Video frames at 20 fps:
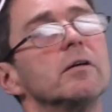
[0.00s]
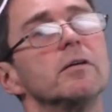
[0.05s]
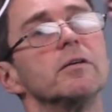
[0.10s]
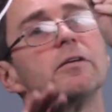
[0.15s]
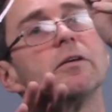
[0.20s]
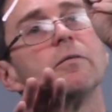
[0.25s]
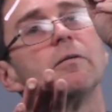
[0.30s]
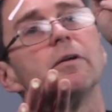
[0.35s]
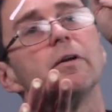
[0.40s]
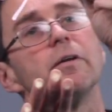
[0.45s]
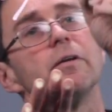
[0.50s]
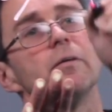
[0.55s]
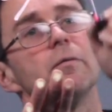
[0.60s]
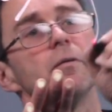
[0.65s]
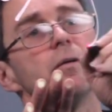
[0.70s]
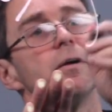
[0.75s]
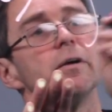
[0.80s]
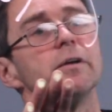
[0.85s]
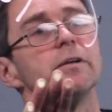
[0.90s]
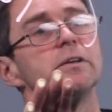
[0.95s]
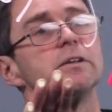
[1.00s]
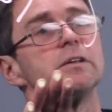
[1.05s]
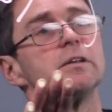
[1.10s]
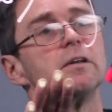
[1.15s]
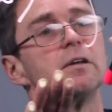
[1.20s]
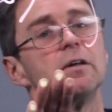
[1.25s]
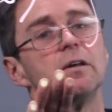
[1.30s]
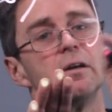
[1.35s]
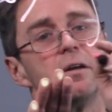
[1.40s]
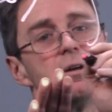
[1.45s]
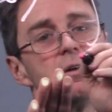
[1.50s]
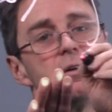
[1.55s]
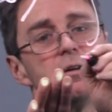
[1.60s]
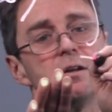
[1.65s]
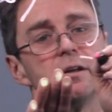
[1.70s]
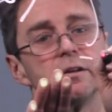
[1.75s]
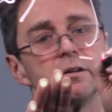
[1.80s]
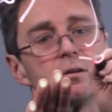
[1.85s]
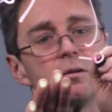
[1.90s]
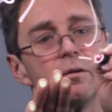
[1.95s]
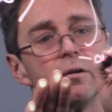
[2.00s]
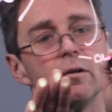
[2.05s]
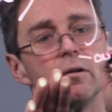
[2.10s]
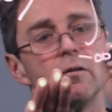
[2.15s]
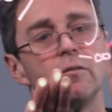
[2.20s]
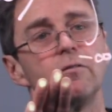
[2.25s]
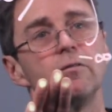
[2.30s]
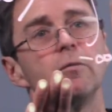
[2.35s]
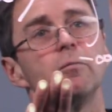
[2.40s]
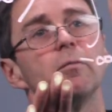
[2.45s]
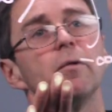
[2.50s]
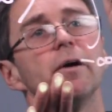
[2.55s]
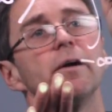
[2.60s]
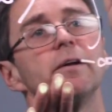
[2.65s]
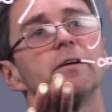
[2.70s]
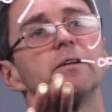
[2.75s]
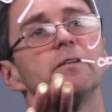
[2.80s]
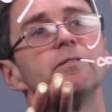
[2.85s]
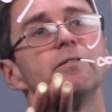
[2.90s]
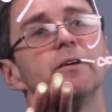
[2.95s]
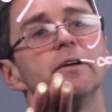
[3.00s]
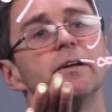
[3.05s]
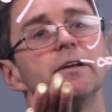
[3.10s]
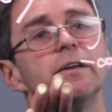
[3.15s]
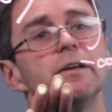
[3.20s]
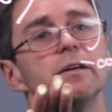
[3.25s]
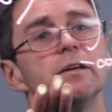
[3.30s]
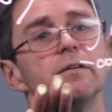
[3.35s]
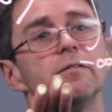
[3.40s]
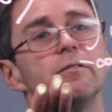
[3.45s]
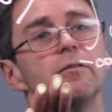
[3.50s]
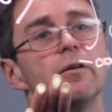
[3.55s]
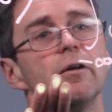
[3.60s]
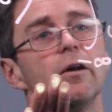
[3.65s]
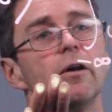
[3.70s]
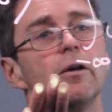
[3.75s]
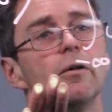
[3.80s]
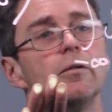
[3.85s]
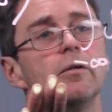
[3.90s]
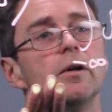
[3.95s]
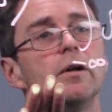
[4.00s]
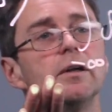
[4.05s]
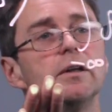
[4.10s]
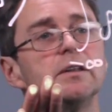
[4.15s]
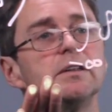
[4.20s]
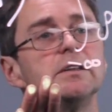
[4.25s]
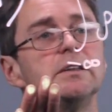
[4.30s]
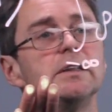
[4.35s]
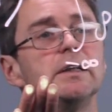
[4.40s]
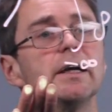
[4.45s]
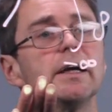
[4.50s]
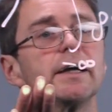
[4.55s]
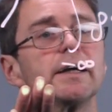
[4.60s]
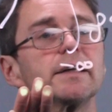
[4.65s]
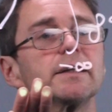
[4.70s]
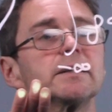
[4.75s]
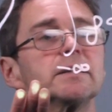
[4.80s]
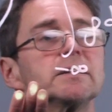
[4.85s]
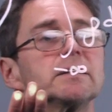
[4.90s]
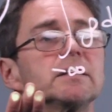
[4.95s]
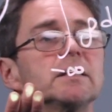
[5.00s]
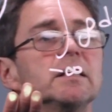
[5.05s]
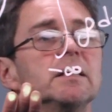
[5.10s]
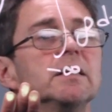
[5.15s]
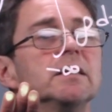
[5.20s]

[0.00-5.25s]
So in other words, the integral from minus infinity of rho dx